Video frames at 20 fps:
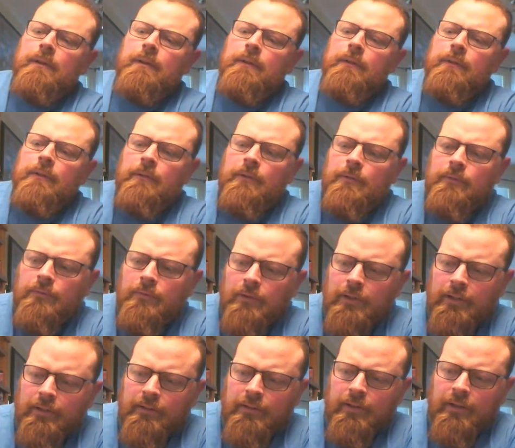So
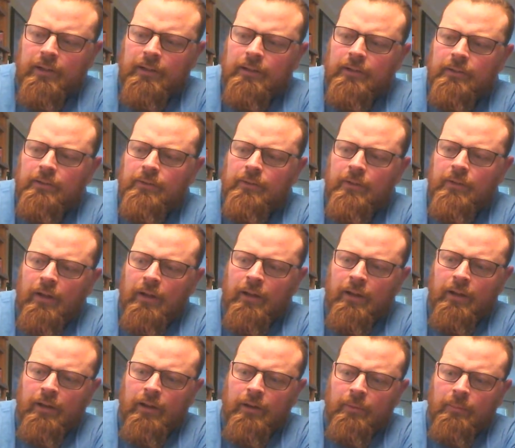Laphroaig 10 is
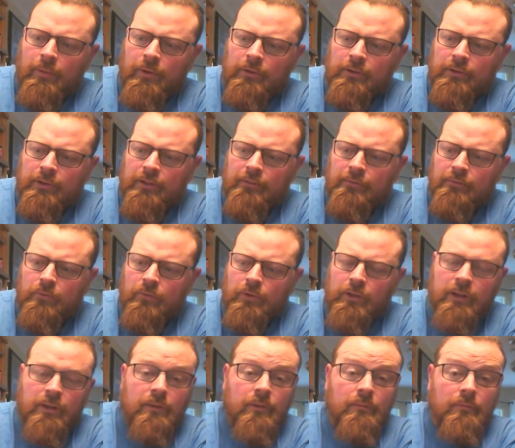bottled at
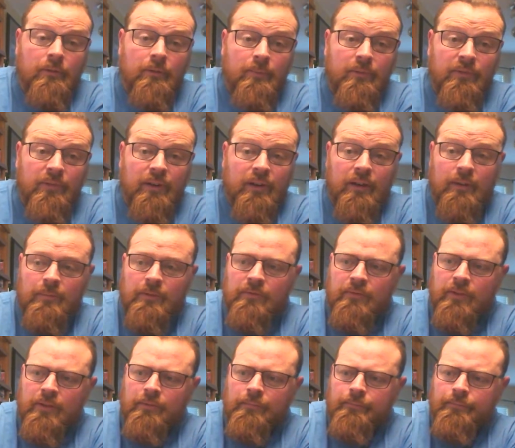43%
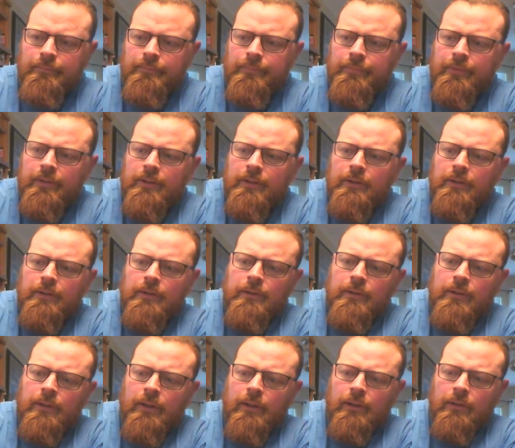ABV,
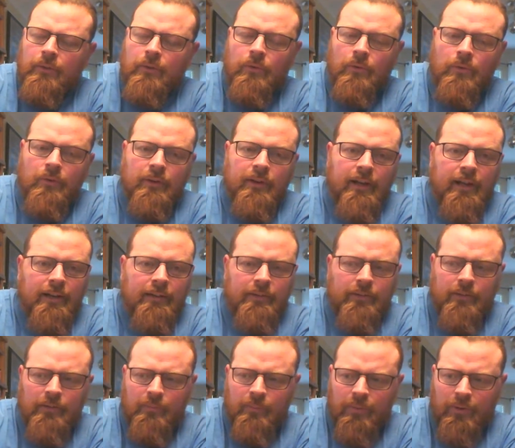and quarter cask
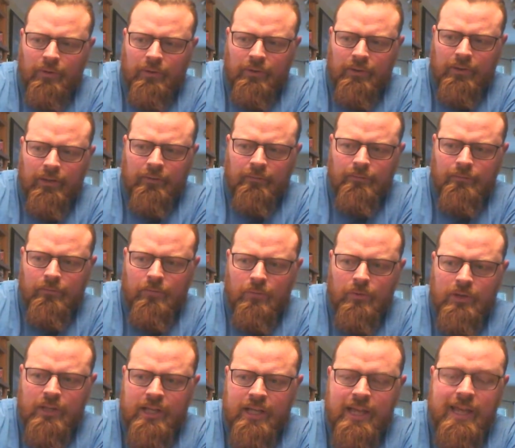is bottled at
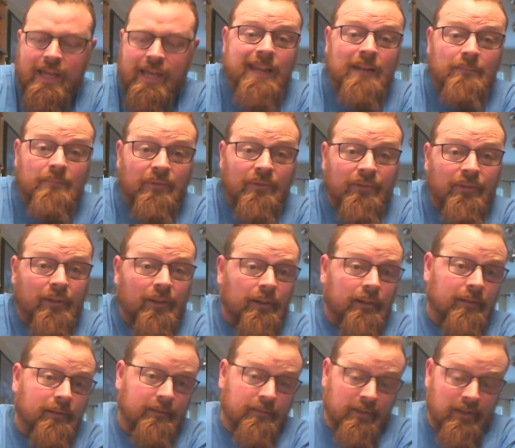48%
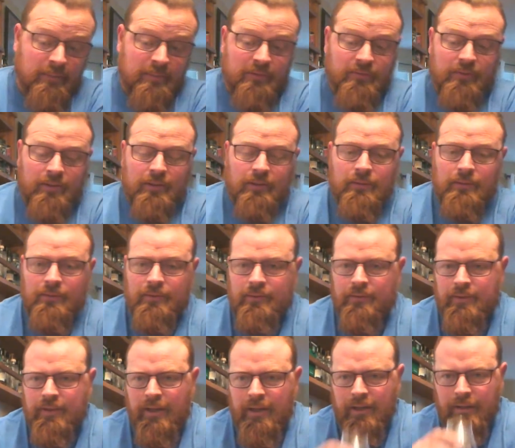ABV. So
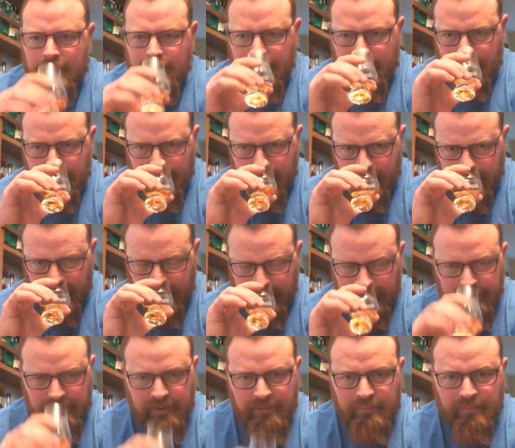yeah, that could
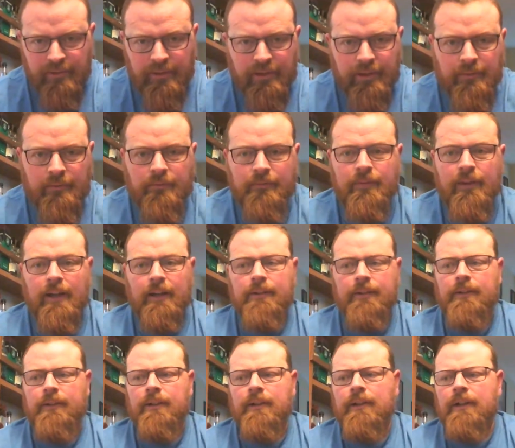definitely play a
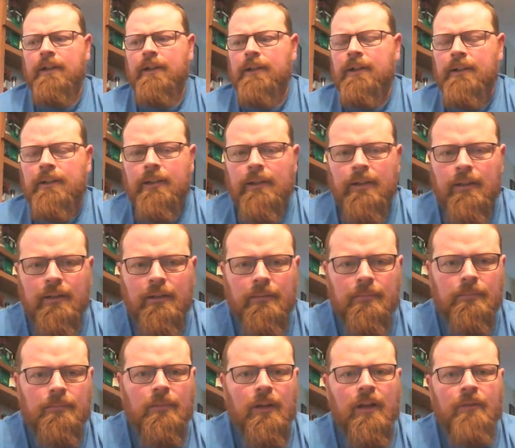factor.
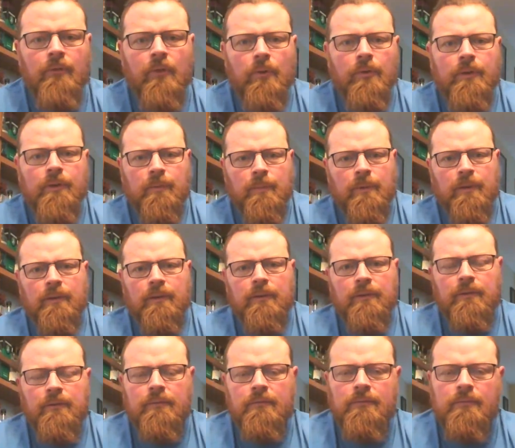I've always
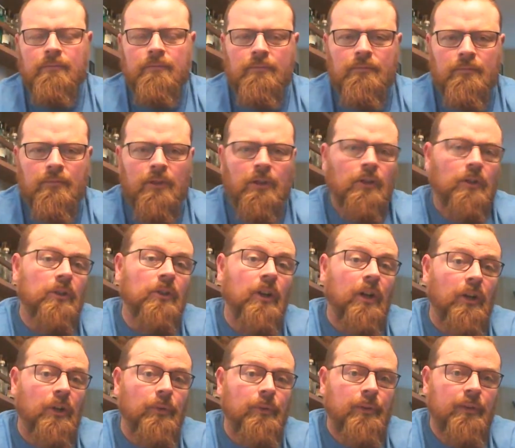been,
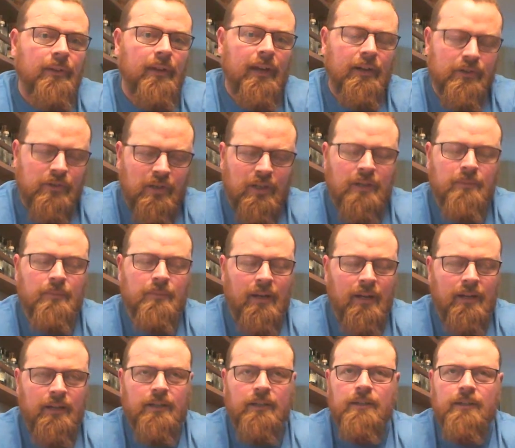not always actually, in
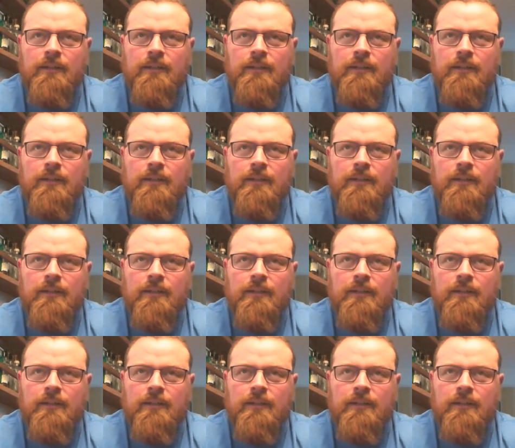my